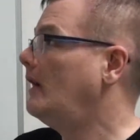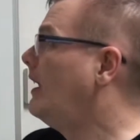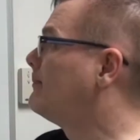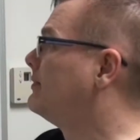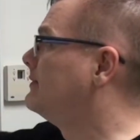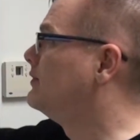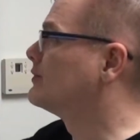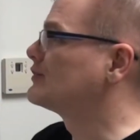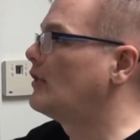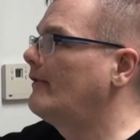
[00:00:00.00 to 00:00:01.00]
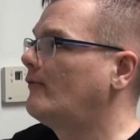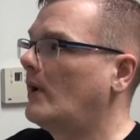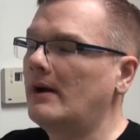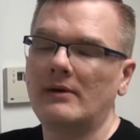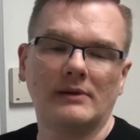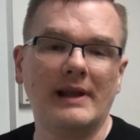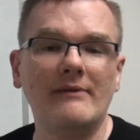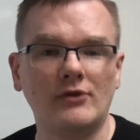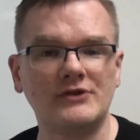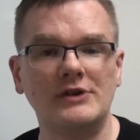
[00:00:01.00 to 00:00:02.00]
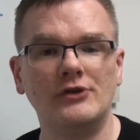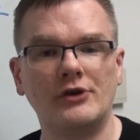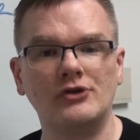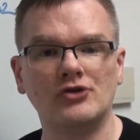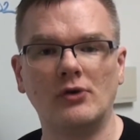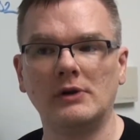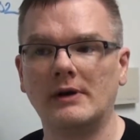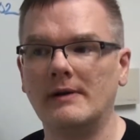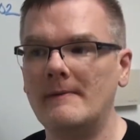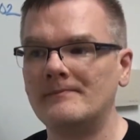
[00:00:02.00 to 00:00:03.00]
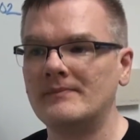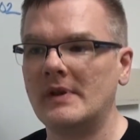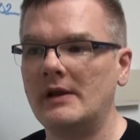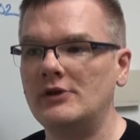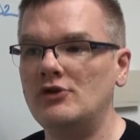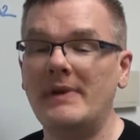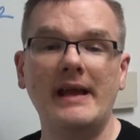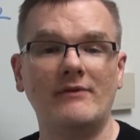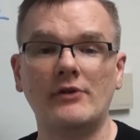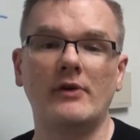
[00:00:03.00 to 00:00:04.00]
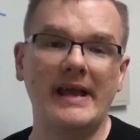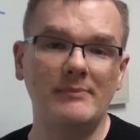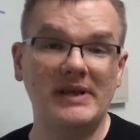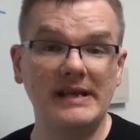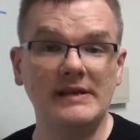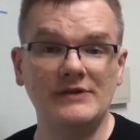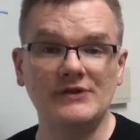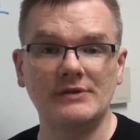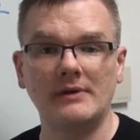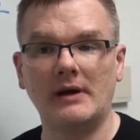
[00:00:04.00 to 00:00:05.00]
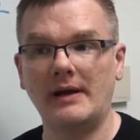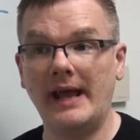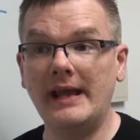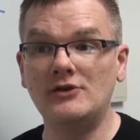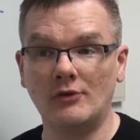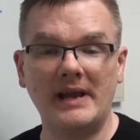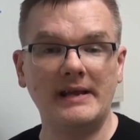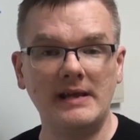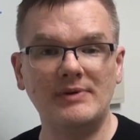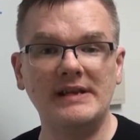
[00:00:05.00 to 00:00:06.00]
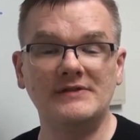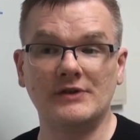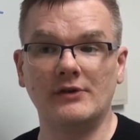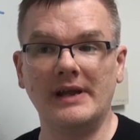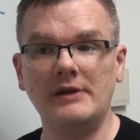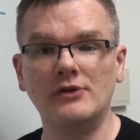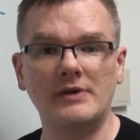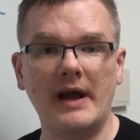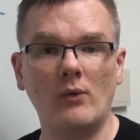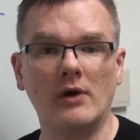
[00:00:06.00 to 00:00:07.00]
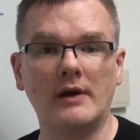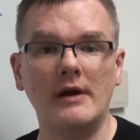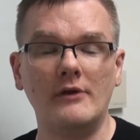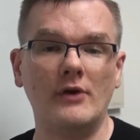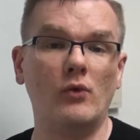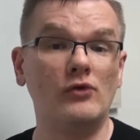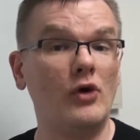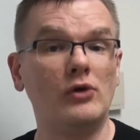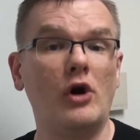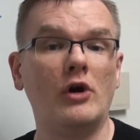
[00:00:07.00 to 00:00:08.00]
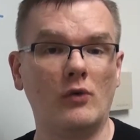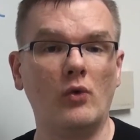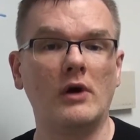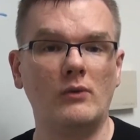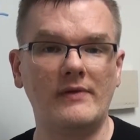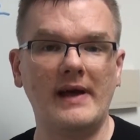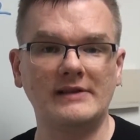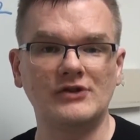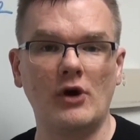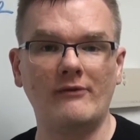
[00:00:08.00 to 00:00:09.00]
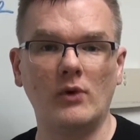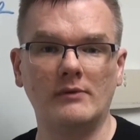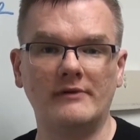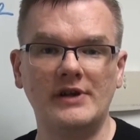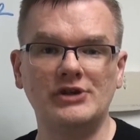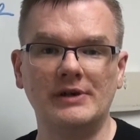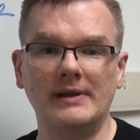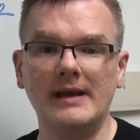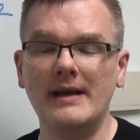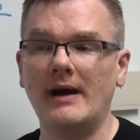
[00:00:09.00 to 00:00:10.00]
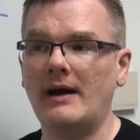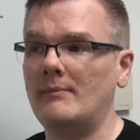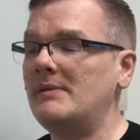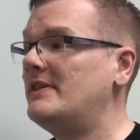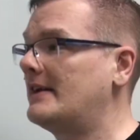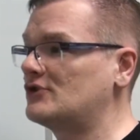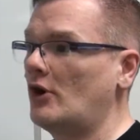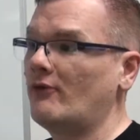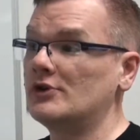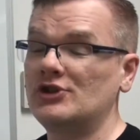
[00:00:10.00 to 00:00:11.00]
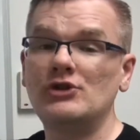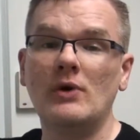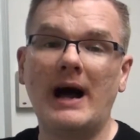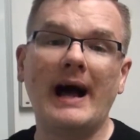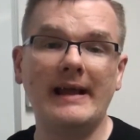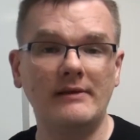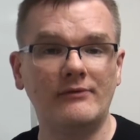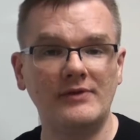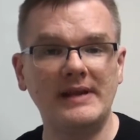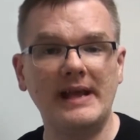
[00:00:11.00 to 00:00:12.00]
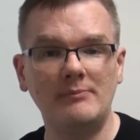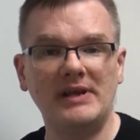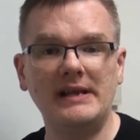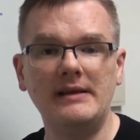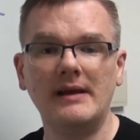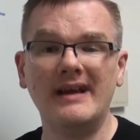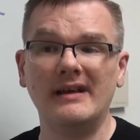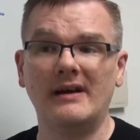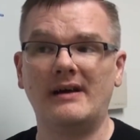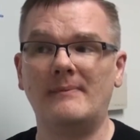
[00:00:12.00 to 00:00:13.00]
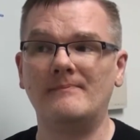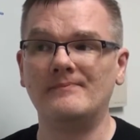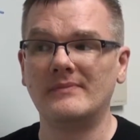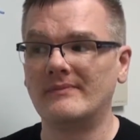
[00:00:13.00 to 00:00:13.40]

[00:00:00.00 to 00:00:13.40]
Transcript: up your software levels in your controller, you may have other APs, uh, A domain APs that are in your network that will no longer work with that software revision. Uh, maybe that software is too high for the AP. Um,